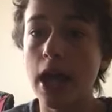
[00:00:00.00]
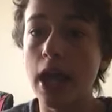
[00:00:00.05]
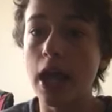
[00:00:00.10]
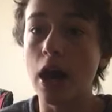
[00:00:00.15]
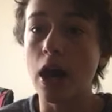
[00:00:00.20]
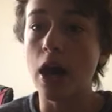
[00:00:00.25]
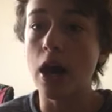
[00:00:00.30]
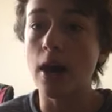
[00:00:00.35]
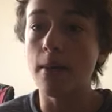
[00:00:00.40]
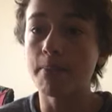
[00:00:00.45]

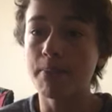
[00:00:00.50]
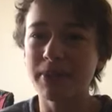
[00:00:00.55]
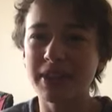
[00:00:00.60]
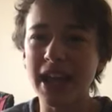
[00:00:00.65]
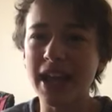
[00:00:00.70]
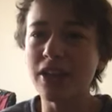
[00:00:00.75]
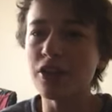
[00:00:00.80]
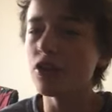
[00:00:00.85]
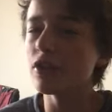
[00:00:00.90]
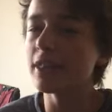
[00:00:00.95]
But
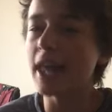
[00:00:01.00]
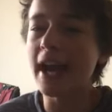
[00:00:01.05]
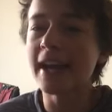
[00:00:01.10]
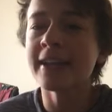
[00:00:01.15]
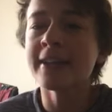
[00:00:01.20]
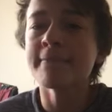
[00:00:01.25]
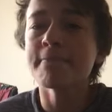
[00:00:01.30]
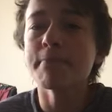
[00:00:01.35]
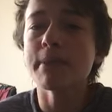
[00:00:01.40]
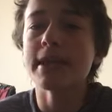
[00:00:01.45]
that
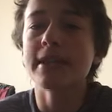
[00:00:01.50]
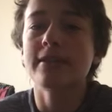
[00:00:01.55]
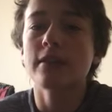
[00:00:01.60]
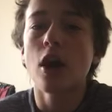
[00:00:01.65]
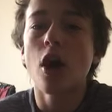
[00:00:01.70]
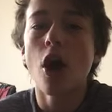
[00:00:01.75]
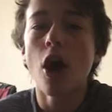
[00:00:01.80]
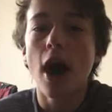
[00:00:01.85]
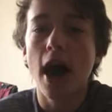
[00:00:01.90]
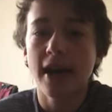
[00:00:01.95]
can be
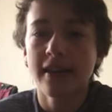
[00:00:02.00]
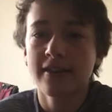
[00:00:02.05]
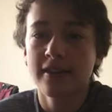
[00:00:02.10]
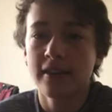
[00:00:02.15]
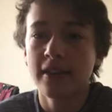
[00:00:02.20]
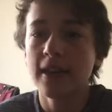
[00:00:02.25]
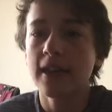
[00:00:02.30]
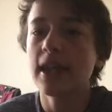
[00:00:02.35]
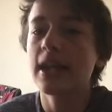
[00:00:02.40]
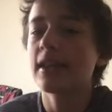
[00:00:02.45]
taught
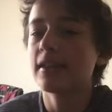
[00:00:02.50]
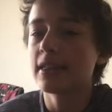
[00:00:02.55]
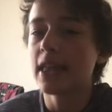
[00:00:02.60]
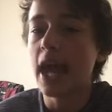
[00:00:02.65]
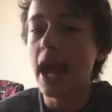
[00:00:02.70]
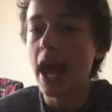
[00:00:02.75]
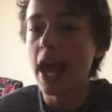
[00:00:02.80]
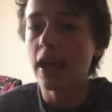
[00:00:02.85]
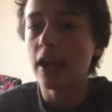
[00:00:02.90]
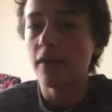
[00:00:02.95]
in the
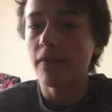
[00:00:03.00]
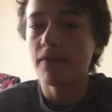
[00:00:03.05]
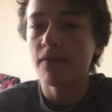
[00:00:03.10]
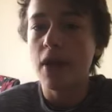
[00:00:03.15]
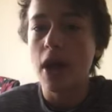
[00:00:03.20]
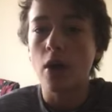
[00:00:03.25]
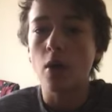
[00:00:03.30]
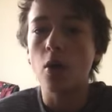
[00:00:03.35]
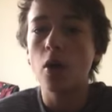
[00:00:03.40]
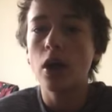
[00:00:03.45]

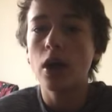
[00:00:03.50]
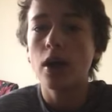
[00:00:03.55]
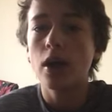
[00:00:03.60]
NFL.